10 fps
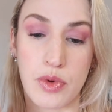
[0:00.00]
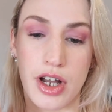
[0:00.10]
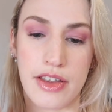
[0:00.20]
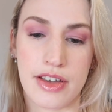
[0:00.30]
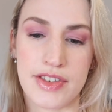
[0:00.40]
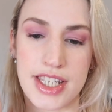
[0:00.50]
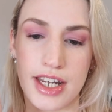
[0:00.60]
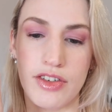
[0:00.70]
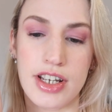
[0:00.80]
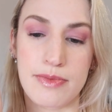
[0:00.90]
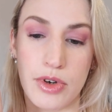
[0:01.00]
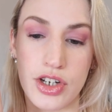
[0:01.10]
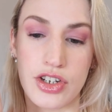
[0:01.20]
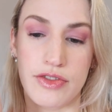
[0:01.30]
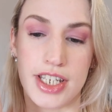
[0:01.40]
worth of serious
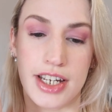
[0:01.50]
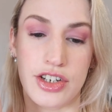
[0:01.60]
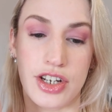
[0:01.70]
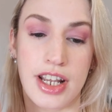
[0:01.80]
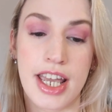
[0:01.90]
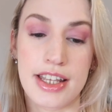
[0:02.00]
moisture retention